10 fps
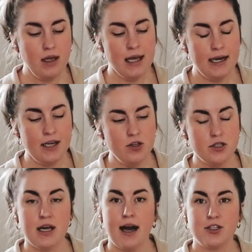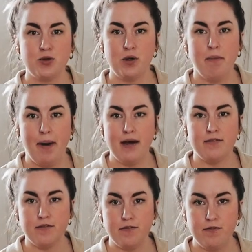and I used the actual
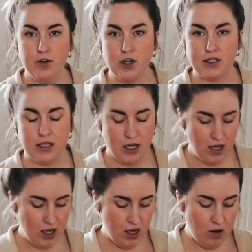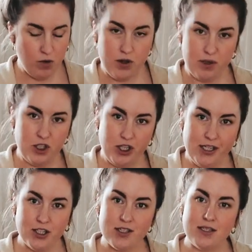button foot where the
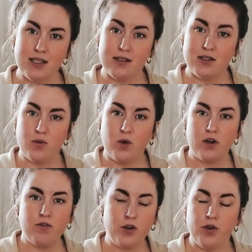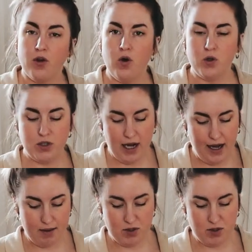machine just does the work for you the whole time.